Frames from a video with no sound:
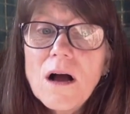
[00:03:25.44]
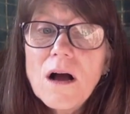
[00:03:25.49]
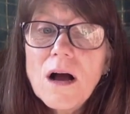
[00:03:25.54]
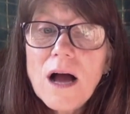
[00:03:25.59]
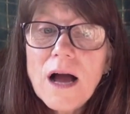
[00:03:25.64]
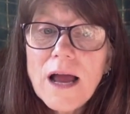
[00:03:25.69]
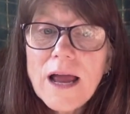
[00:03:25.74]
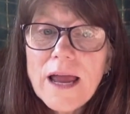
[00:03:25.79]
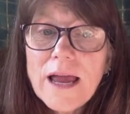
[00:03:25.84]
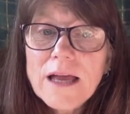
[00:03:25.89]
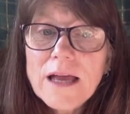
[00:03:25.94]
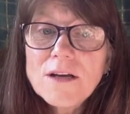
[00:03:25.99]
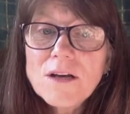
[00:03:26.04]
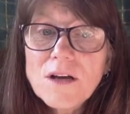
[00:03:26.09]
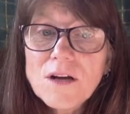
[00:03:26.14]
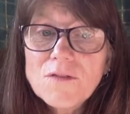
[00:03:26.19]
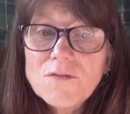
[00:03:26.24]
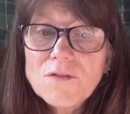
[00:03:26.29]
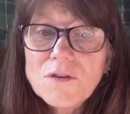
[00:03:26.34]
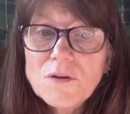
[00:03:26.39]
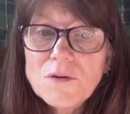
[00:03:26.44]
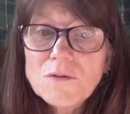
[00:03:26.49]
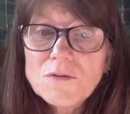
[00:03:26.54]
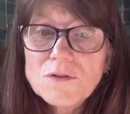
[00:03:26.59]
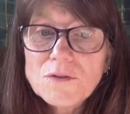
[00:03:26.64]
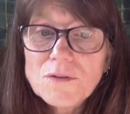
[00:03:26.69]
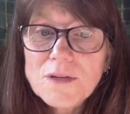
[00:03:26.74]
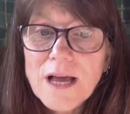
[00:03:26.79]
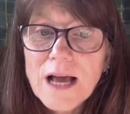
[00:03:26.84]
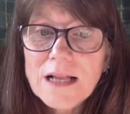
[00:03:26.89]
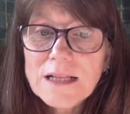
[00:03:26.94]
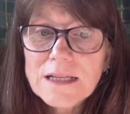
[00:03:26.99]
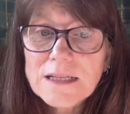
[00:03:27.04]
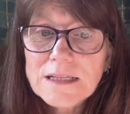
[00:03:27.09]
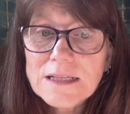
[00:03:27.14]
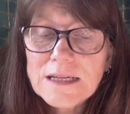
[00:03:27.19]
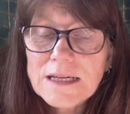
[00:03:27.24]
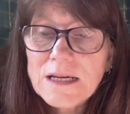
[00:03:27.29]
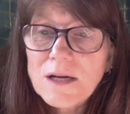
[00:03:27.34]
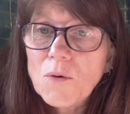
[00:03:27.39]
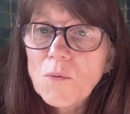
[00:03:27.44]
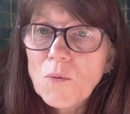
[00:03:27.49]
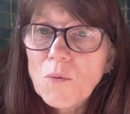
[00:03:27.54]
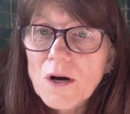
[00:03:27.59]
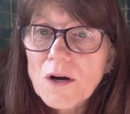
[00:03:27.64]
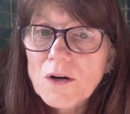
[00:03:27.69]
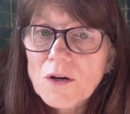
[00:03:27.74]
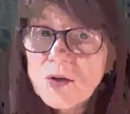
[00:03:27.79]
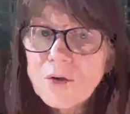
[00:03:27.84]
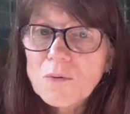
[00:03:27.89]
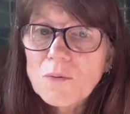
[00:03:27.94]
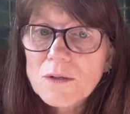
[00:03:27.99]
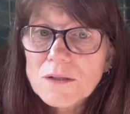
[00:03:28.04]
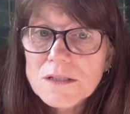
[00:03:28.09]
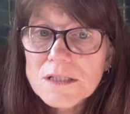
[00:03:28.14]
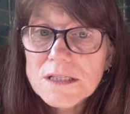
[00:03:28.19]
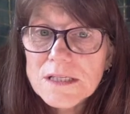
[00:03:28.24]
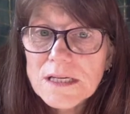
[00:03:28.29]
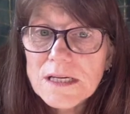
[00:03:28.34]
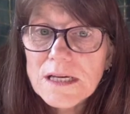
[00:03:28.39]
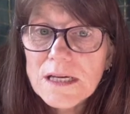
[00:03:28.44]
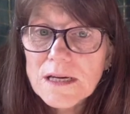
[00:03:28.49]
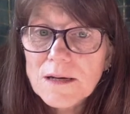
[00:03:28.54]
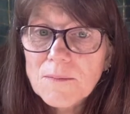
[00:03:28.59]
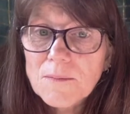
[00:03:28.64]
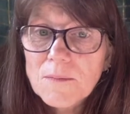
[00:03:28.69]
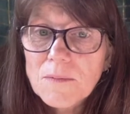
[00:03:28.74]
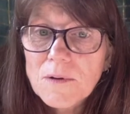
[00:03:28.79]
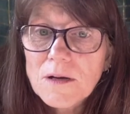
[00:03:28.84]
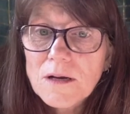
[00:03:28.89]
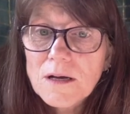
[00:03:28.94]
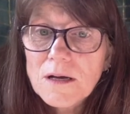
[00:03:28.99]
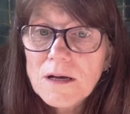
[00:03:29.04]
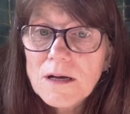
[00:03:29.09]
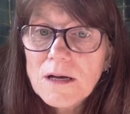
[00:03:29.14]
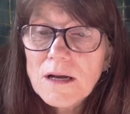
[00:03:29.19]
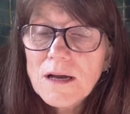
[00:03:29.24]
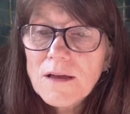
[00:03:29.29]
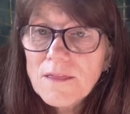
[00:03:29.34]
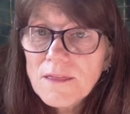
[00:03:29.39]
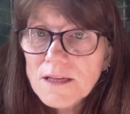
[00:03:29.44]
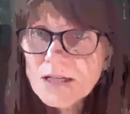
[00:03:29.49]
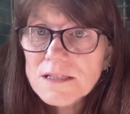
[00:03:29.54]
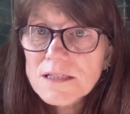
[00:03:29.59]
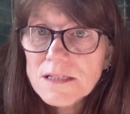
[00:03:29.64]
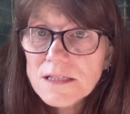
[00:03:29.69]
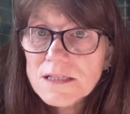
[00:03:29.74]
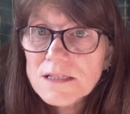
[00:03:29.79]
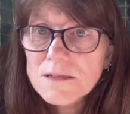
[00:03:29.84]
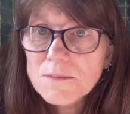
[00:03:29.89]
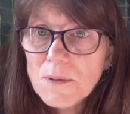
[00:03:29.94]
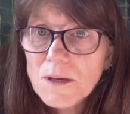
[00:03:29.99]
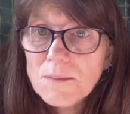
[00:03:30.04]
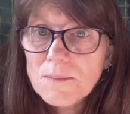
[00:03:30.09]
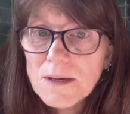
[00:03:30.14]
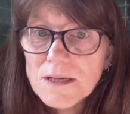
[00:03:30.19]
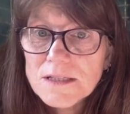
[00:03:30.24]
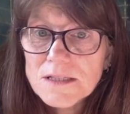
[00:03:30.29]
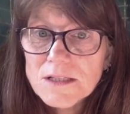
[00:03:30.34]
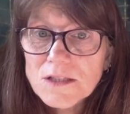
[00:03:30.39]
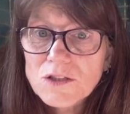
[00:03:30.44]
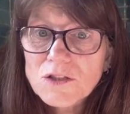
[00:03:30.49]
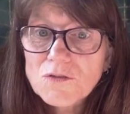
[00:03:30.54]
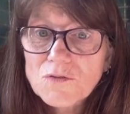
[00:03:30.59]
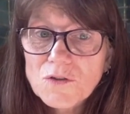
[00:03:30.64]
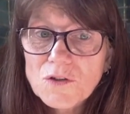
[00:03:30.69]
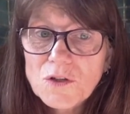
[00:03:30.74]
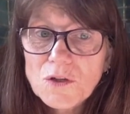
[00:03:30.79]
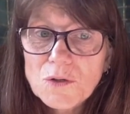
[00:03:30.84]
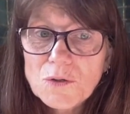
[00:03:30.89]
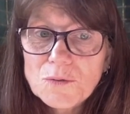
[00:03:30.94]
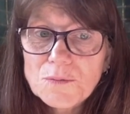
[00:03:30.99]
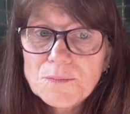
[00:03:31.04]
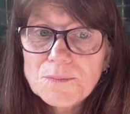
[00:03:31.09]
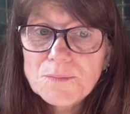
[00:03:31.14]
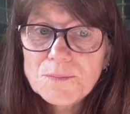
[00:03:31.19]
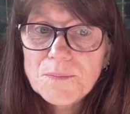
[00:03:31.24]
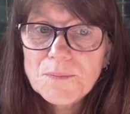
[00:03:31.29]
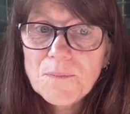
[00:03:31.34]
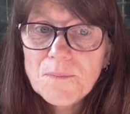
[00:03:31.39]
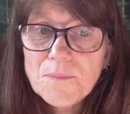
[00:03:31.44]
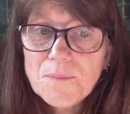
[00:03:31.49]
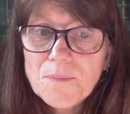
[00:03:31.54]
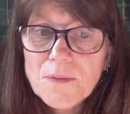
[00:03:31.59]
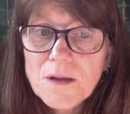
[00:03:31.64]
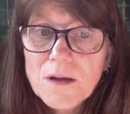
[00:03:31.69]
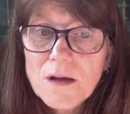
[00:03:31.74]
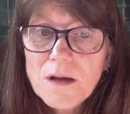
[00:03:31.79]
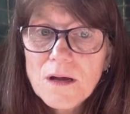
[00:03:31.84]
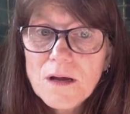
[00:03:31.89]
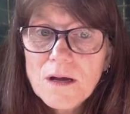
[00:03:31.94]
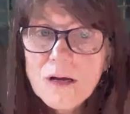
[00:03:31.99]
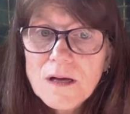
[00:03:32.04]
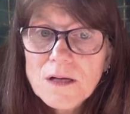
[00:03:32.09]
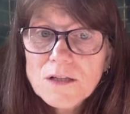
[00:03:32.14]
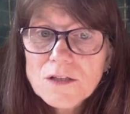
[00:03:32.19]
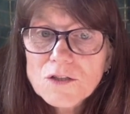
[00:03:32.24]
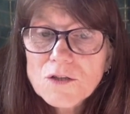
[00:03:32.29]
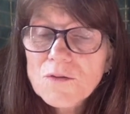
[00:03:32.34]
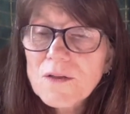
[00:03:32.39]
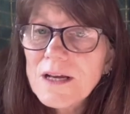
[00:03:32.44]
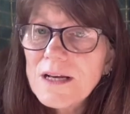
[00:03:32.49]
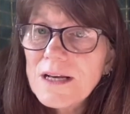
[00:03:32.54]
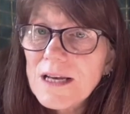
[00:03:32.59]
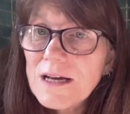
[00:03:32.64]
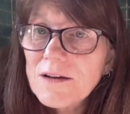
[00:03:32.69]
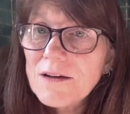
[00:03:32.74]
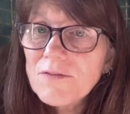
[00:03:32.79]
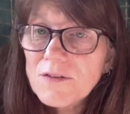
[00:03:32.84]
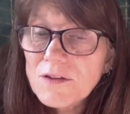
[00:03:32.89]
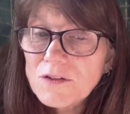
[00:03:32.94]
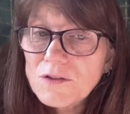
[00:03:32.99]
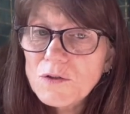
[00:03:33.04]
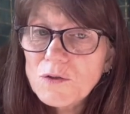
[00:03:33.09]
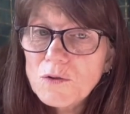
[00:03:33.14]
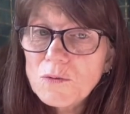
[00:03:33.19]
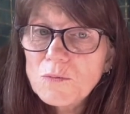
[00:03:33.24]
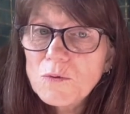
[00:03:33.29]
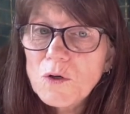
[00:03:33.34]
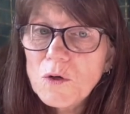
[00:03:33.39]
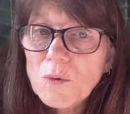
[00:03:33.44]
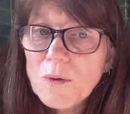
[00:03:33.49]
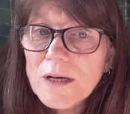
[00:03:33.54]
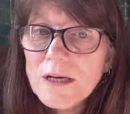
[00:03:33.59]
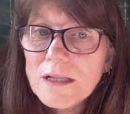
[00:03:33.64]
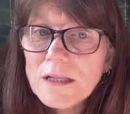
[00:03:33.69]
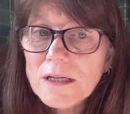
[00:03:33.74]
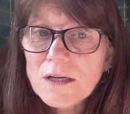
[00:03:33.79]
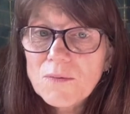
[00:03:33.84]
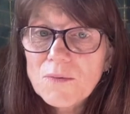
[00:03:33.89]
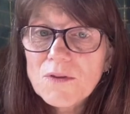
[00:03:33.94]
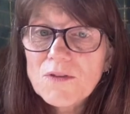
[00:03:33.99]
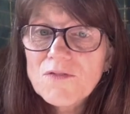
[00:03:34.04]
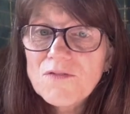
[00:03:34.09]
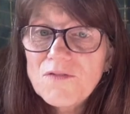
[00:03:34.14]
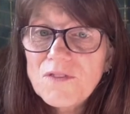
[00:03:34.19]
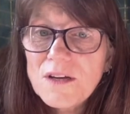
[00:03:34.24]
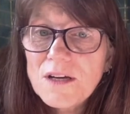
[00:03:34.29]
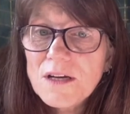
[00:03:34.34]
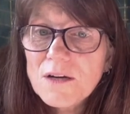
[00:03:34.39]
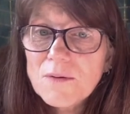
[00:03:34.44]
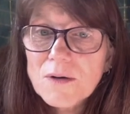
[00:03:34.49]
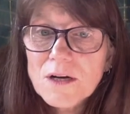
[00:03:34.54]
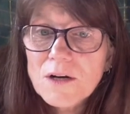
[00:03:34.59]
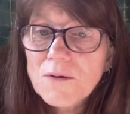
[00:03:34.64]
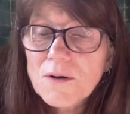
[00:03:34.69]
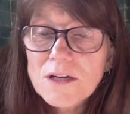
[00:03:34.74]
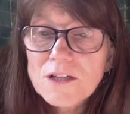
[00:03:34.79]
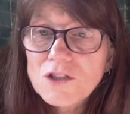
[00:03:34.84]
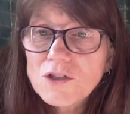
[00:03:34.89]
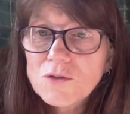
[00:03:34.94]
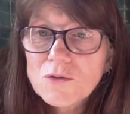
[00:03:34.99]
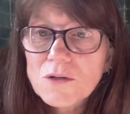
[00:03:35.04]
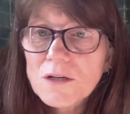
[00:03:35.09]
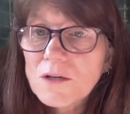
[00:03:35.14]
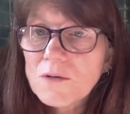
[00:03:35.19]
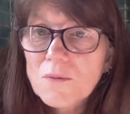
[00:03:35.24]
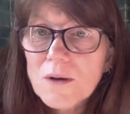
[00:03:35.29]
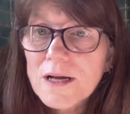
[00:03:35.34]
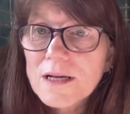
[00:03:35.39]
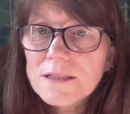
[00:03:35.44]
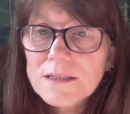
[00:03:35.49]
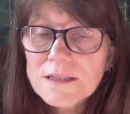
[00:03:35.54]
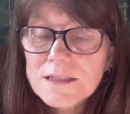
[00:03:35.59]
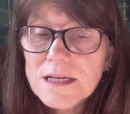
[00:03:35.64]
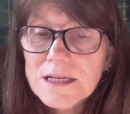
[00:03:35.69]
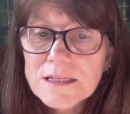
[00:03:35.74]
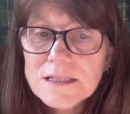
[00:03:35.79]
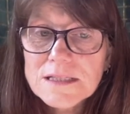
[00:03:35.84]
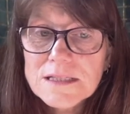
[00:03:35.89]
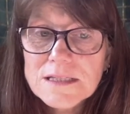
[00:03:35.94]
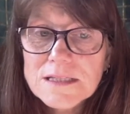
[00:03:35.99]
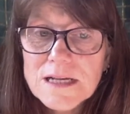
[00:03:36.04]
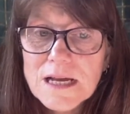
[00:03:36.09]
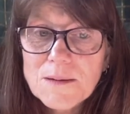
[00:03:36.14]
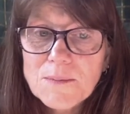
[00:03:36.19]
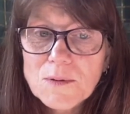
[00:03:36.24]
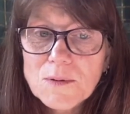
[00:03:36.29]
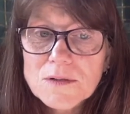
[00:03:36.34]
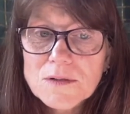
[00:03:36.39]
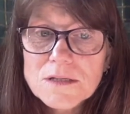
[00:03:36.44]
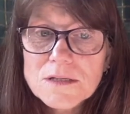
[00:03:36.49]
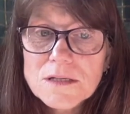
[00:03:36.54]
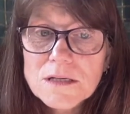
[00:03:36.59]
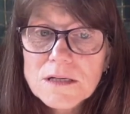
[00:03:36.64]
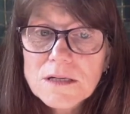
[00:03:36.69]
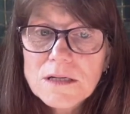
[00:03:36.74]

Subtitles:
ahead of you to Galilee, where you will see him. This is my message for you." So they left the tomb quickly with fear and great joy and ran to tell his disciples.